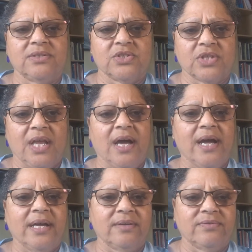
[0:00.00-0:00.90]

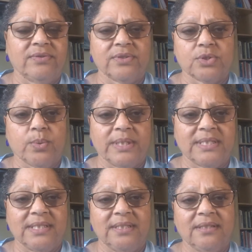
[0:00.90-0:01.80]
July of
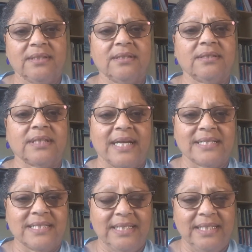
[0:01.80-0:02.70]

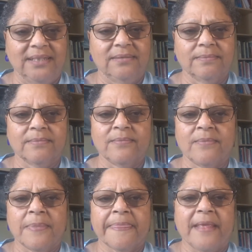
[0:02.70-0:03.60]
2019.
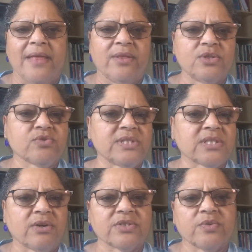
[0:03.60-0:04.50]
And those
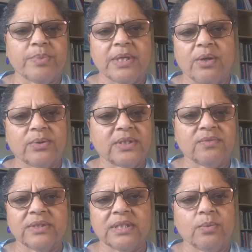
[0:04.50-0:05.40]
results have been
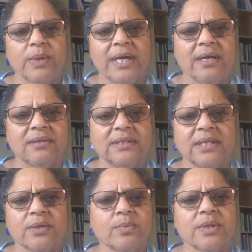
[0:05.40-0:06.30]
holding really well.
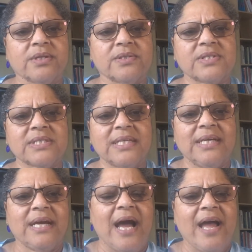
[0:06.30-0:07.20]
In other words,
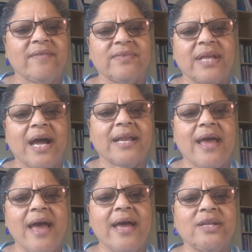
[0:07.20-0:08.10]
I have not
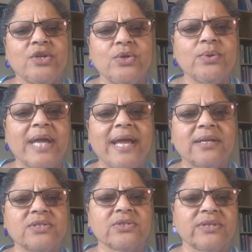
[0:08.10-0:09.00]
had new
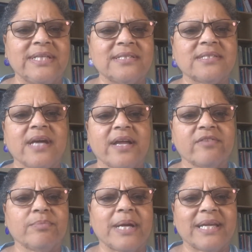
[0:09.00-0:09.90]
cancer inside
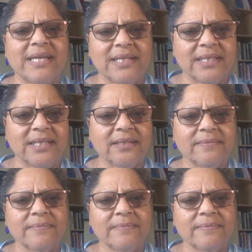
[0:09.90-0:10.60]
of my kidney.